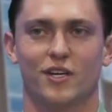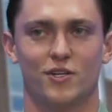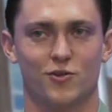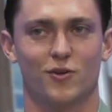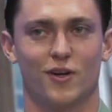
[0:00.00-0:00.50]

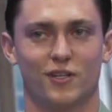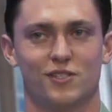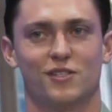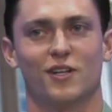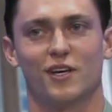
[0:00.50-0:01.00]

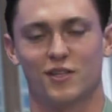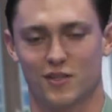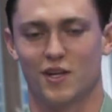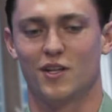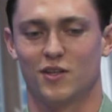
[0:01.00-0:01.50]
introduction, like
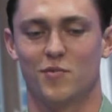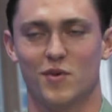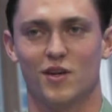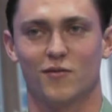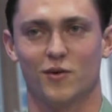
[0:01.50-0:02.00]
the
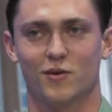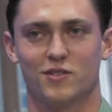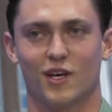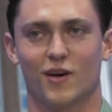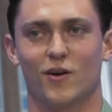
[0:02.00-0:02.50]
meat of your
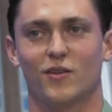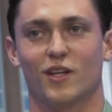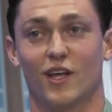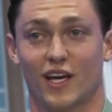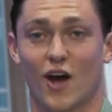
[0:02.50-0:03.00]
sale, and then
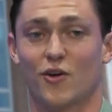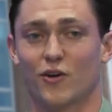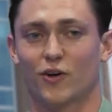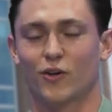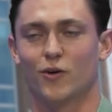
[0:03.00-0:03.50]
like how you're
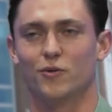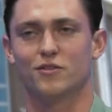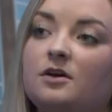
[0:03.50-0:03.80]
going to close.